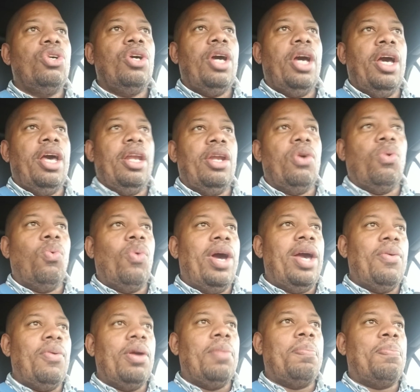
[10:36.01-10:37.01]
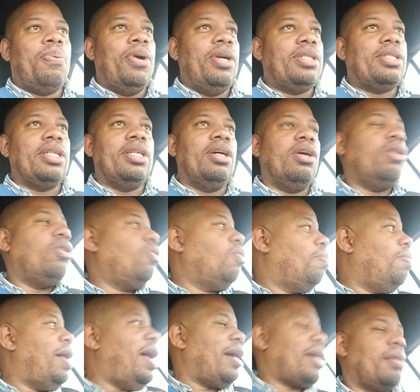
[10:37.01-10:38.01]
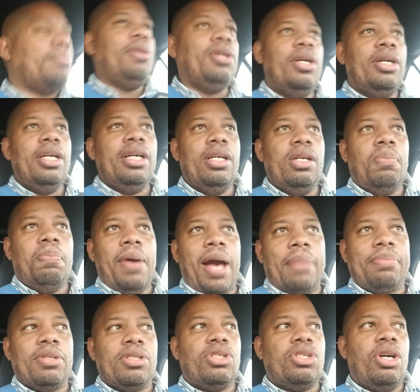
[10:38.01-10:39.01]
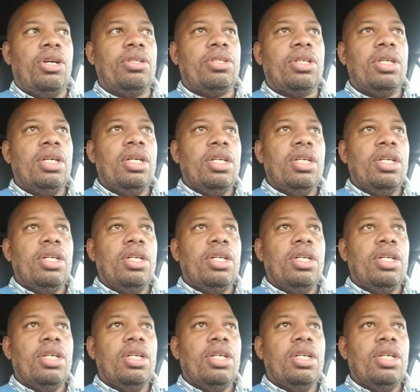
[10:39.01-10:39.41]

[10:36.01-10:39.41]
and the way we preach in the old black community in the Baptist church.